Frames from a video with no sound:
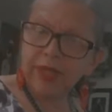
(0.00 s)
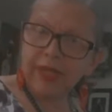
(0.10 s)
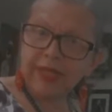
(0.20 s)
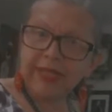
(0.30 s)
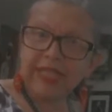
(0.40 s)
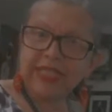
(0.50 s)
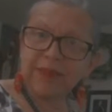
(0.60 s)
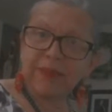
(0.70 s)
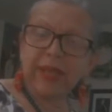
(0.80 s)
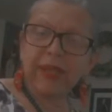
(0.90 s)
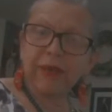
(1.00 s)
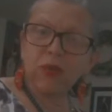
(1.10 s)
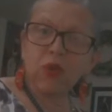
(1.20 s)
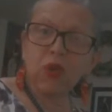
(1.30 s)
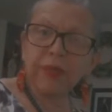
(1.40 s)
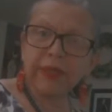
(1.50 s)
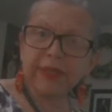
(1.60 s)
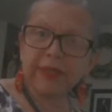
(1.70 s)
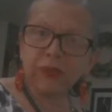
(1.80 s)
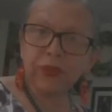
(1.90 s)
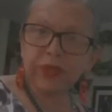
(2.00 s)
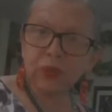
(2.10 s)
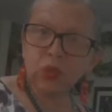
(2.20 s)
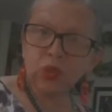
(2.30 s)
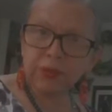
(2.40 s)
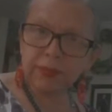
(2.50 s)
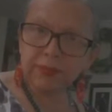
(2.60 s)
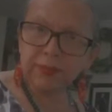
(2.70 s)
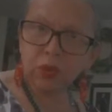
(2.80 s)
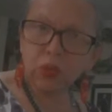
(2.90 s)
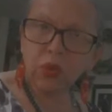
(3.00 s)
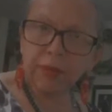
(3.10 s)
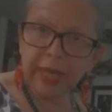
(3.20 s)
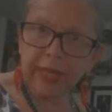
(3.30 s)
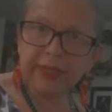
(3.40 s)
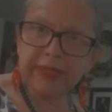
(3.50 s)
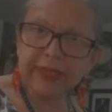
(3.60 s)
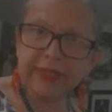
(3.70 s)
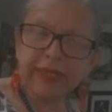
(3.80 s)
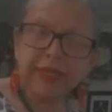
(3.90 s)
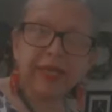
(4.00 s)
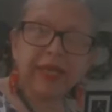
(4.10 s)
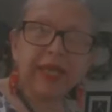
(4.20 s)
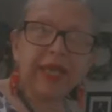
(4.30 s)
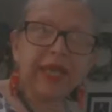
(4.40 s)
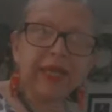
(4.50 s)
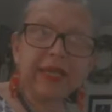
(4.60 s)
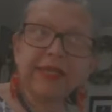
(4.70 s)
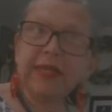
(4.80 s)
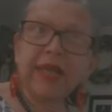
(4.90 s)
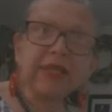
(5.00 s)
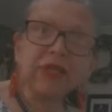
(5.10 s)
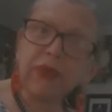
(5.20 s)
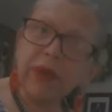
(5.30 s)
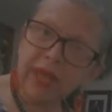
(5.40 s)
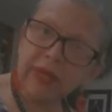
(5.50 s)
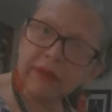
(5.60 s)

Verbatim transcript: they spell woman with a womb woman and I said that's great